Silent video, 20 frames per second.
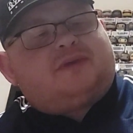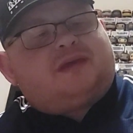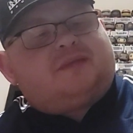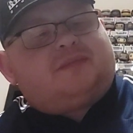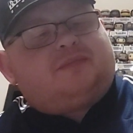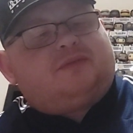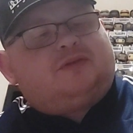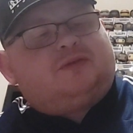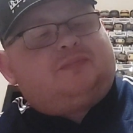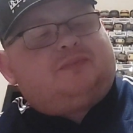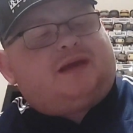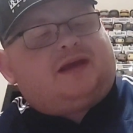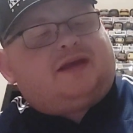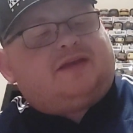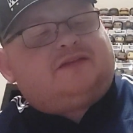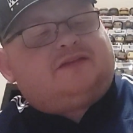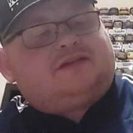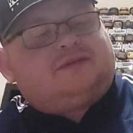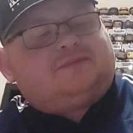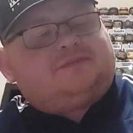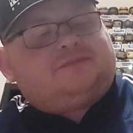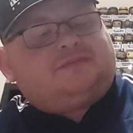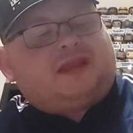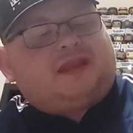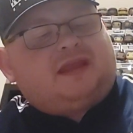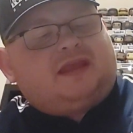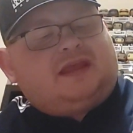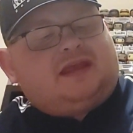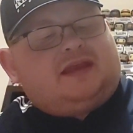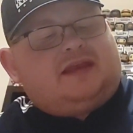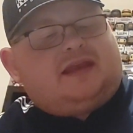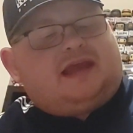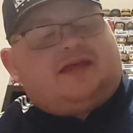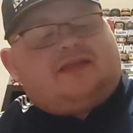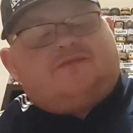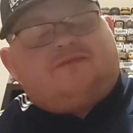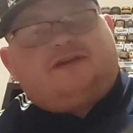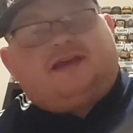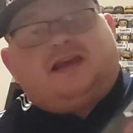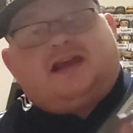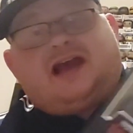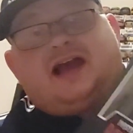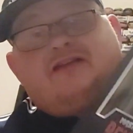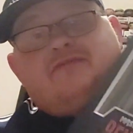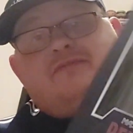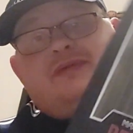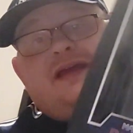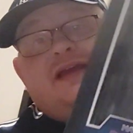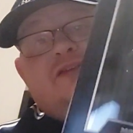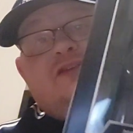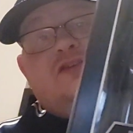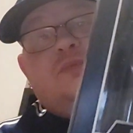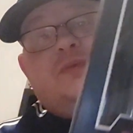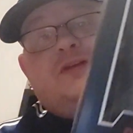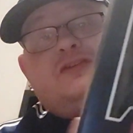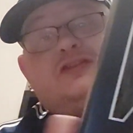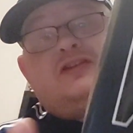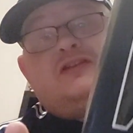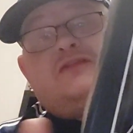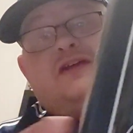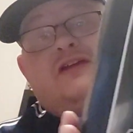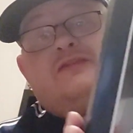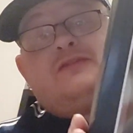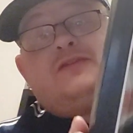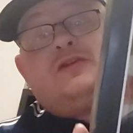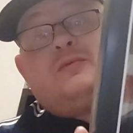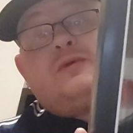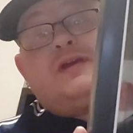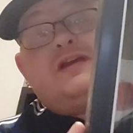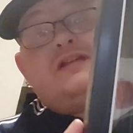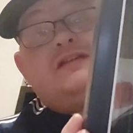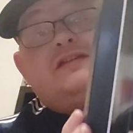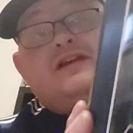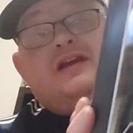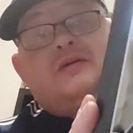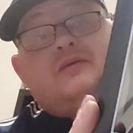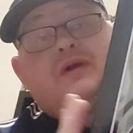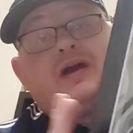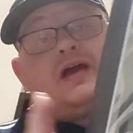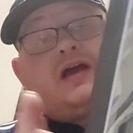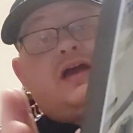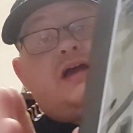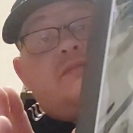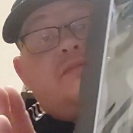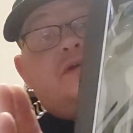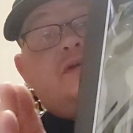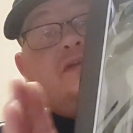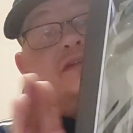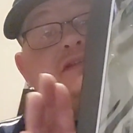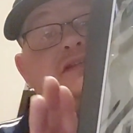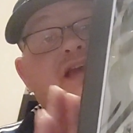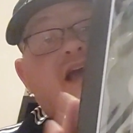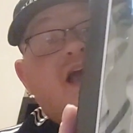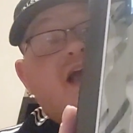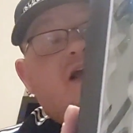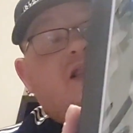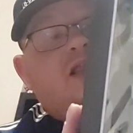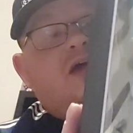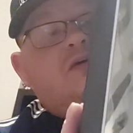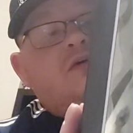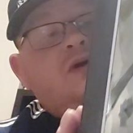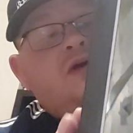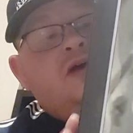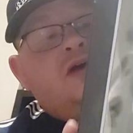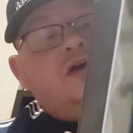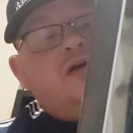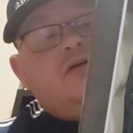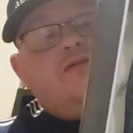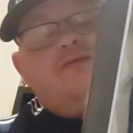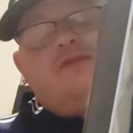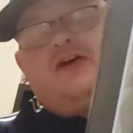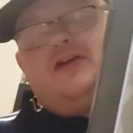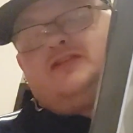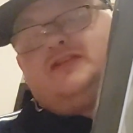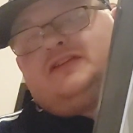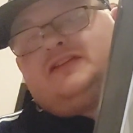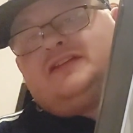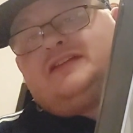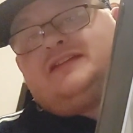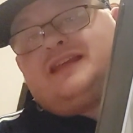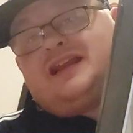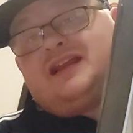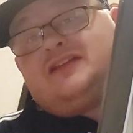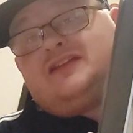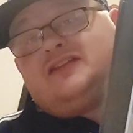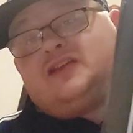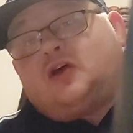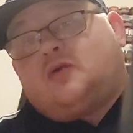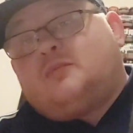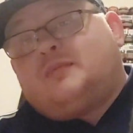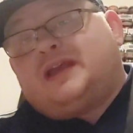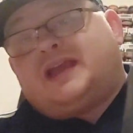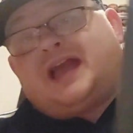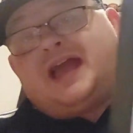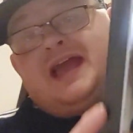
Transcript: big blue packaging. Now the figure I picked up, I should have had a few weeks ago, Scareglow. Unfortunately the seller sold me